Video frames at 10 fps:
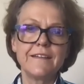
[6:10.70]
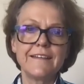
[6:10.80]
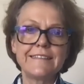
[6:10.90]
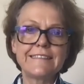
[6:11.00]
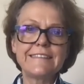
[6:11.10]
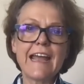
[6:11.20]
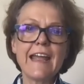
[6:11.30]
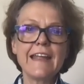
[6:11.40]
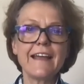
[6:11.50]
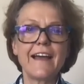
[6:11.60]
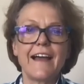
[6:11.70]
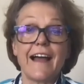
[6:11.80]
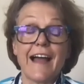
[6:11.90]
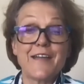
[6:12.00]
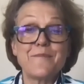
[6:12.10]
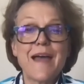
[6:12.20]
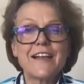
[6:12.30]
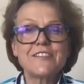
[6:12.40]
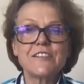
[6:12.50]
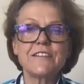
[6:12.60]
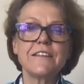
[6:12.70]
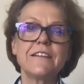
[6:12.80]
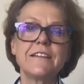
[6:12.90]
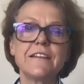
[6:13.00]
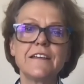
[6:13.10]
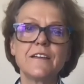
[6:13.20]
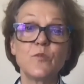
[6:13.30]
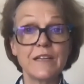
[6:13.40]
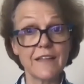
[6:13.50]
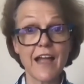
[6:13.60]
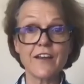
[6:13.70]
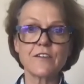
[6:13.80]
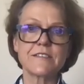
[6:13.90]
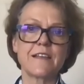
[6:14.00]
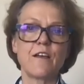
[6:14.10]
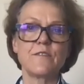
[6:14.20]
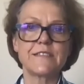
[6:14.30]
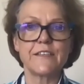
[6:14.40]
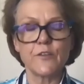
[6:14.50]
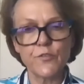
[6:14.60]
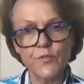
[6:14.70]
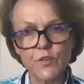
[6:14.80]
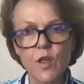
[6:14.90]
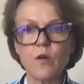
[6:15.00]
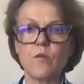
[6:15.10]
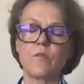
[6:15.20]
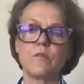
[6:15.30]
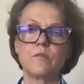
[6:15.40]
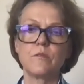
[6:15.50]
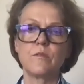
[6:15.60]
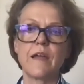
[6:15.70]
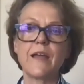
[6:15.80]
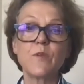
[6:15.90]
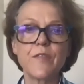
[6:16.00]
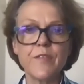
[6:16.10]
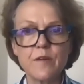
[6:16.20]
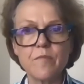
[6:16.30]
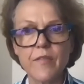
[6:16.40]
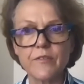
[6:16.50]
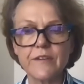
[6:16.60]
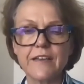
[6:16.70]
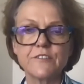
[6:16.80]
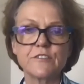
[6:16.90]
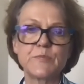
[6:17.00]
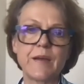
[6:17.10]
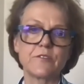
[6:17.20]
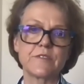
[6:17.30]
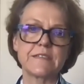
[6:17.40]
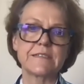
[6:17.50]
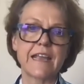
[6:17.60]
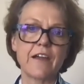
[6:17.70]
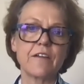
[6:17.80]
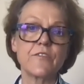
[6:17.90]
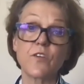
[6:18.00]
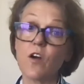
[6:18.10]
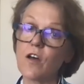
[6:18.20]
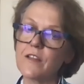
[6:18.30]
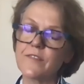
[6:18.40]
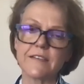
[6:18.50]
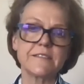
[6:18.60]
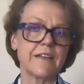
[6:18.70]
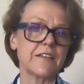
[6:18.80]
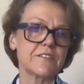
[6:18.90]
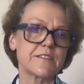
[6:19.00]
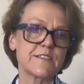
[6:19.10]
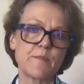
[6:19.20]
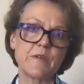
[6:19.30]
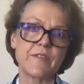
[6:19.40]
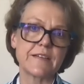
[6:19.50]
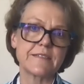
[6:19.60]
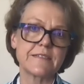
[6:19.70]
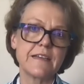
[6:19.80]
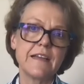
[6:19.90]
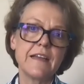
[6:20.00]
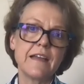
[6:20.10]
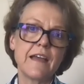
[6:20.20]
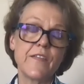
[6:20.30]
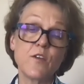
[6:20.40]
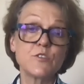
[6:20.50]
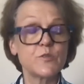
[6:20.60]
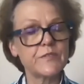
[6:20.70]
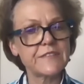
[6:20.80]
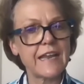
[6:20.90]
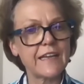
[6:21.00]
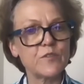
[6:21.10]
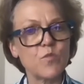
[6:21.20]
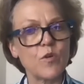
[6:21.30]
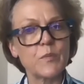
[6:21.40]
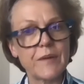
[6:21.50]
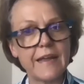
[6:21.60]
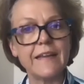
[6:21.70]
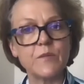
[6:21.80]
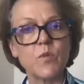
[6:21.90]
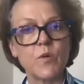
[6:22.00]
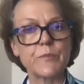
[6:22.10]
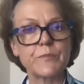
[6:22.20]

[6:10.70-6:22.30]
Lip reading: Today, I imagine we align ourselves in a flow and within Mother Nature's boundaries, caring for all of us, not just some of us, and those who have taken more, paying more.